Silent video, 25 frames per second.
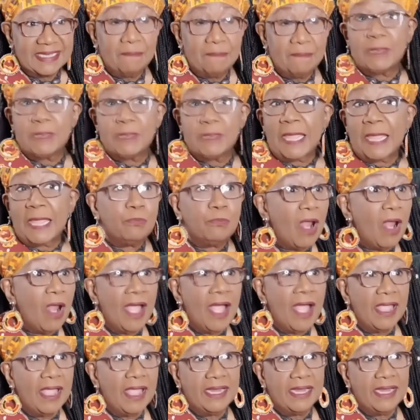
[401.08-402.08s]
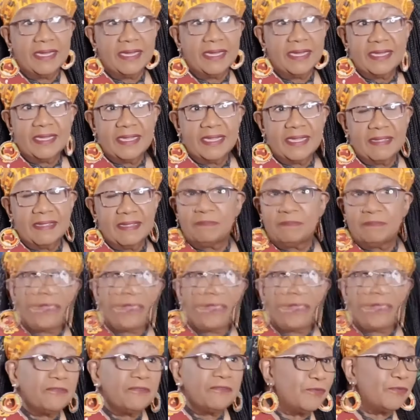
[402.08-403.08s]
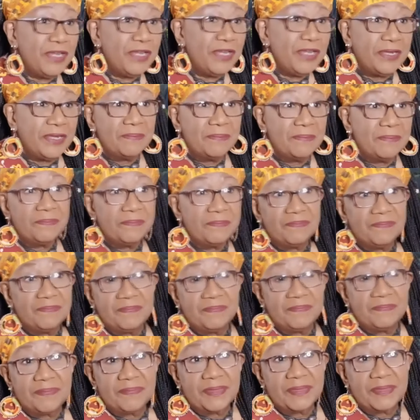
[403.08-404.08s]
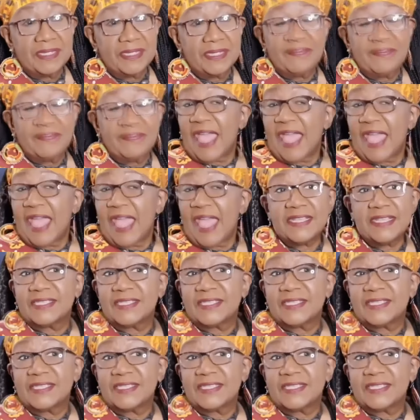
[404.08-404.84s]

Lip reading: Black pride, Black freedom, that is